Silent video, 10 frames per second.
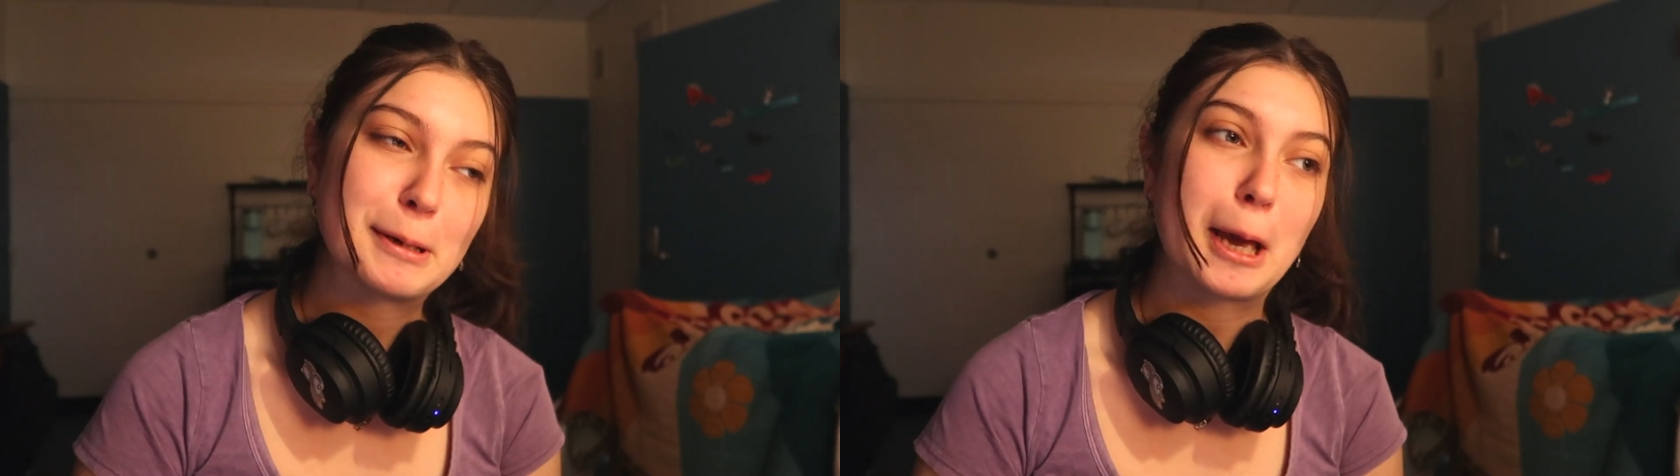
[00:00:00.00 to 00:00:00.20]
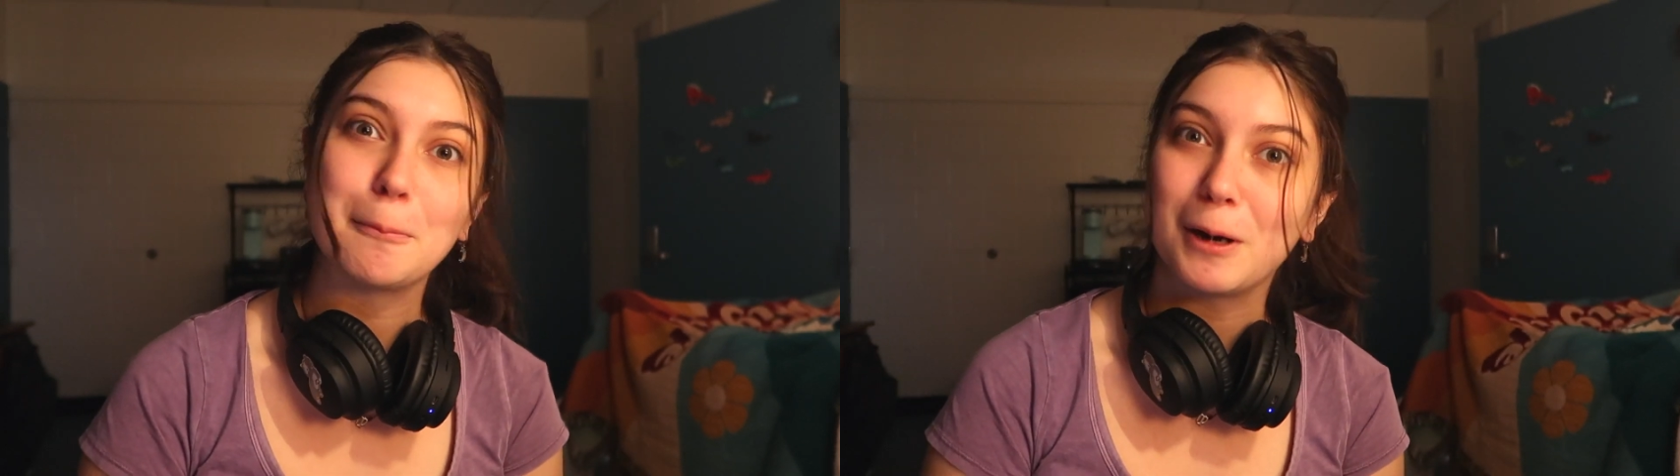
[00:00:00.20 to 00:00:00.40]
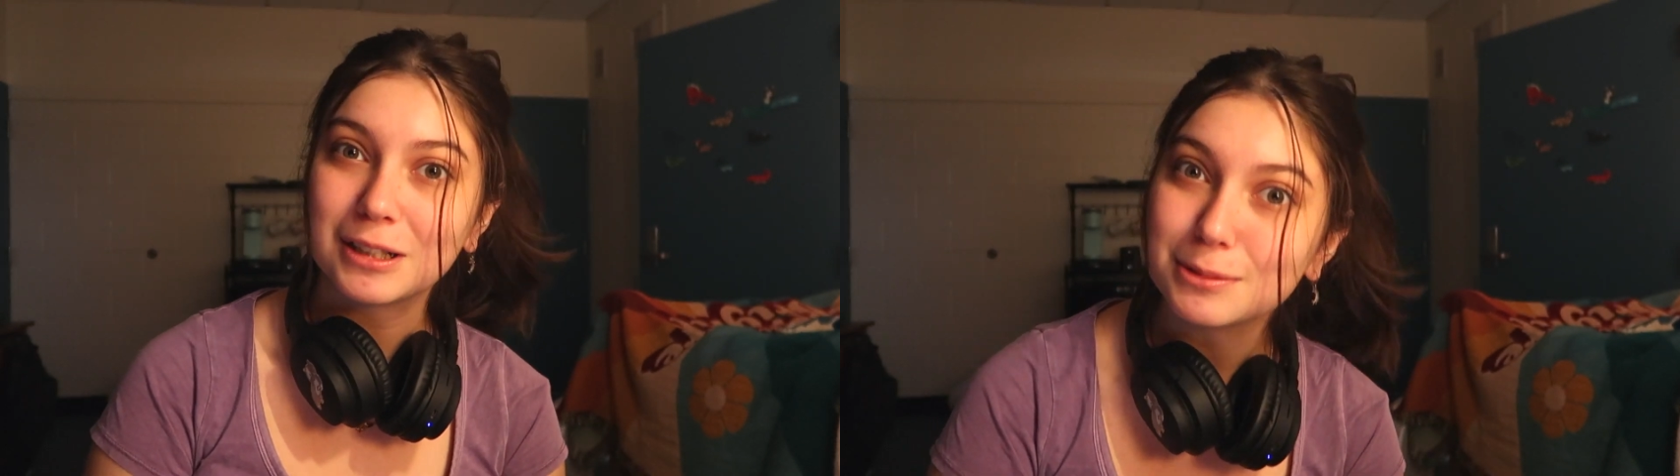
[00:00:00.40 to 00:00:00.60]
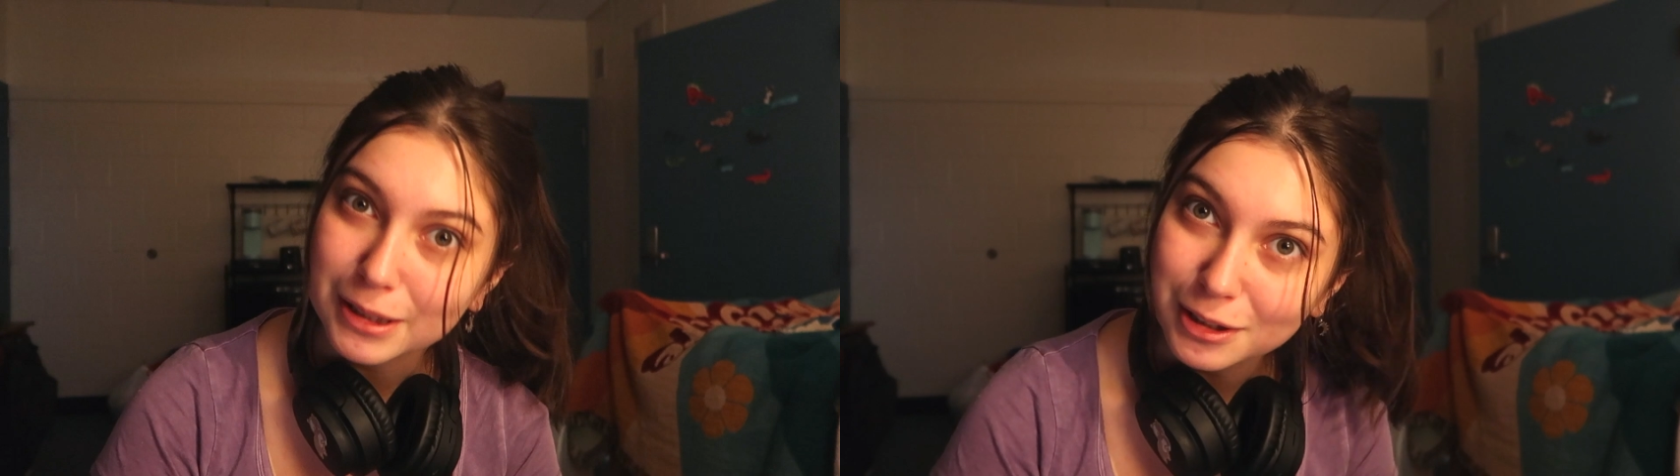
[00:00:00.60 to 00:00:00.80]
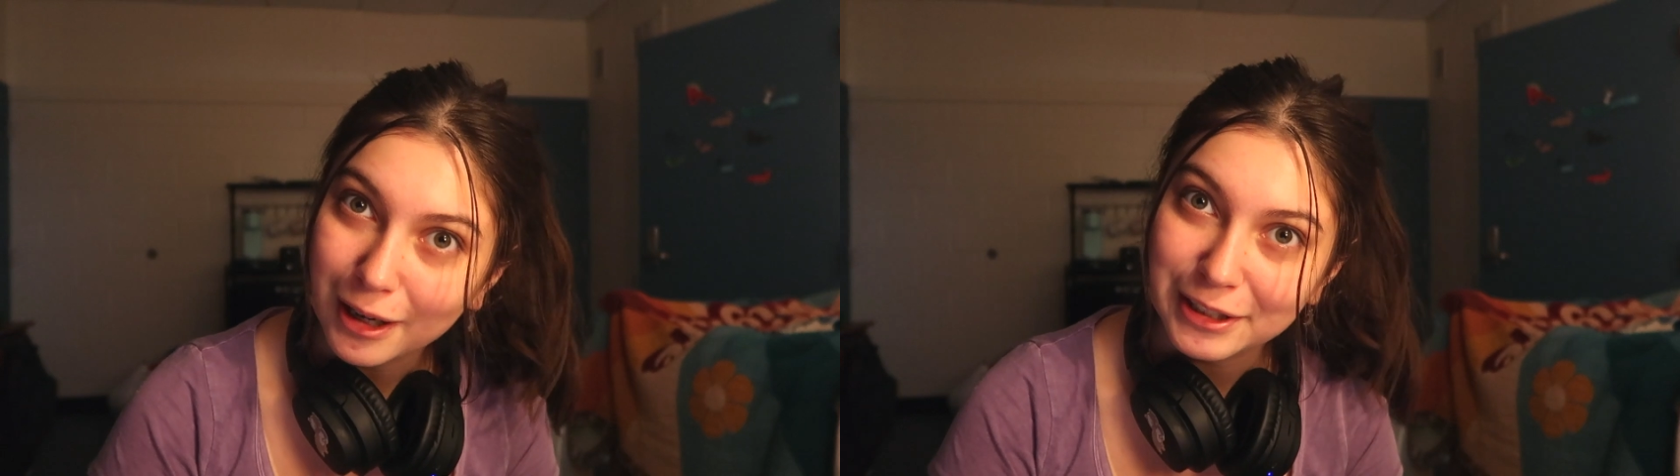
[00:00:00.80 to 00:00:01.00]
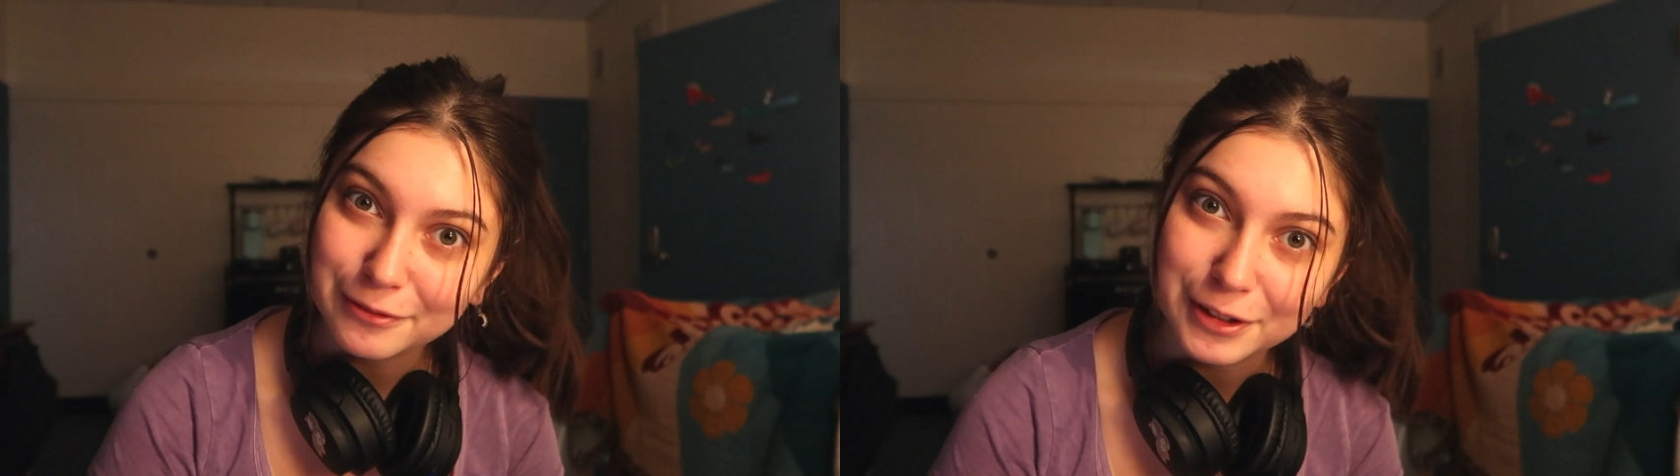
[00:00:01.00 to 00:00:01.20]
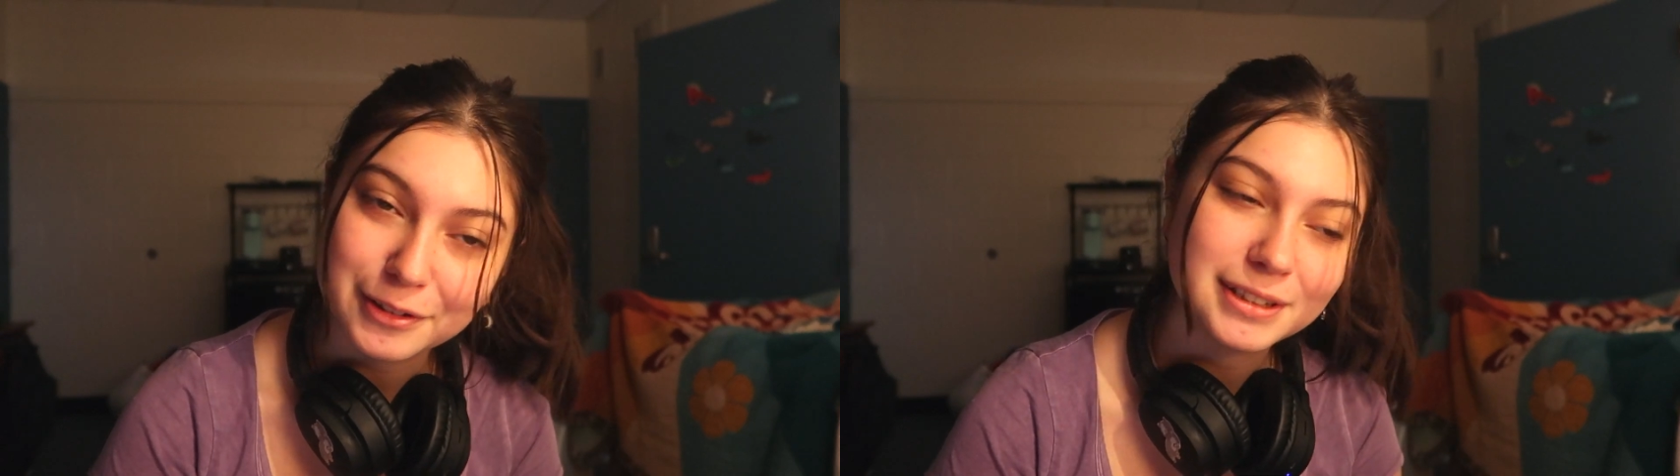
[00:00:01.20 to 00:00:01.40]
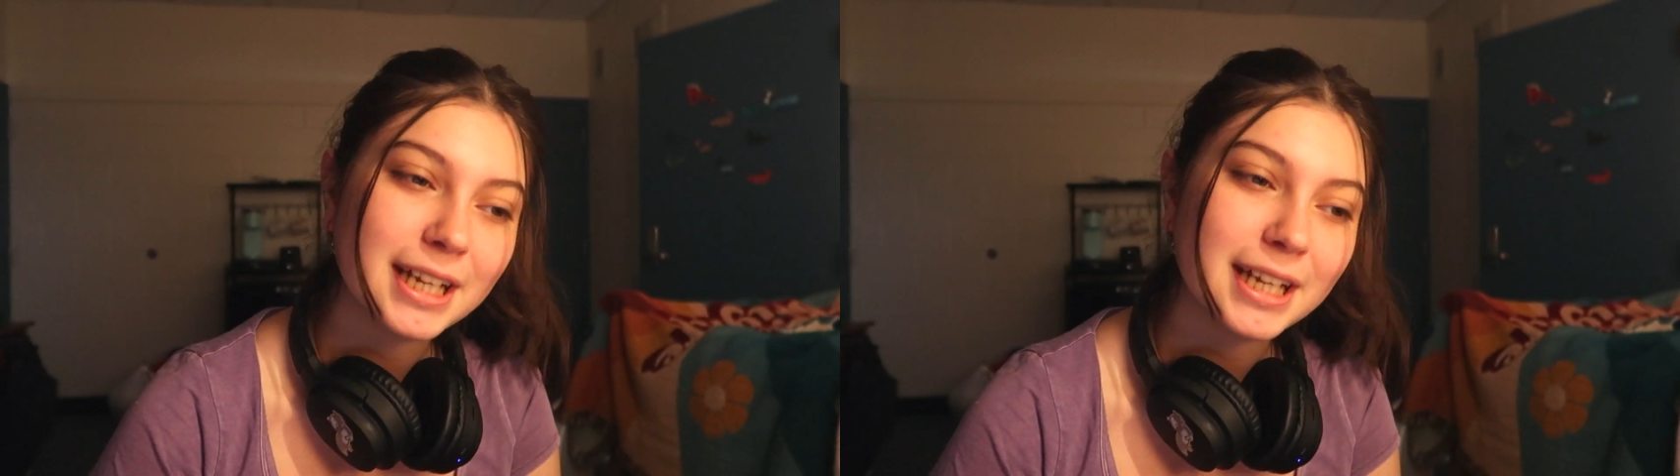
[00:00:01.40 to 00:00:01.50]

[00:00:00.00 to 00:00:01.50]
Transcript: unbox my new iPhone.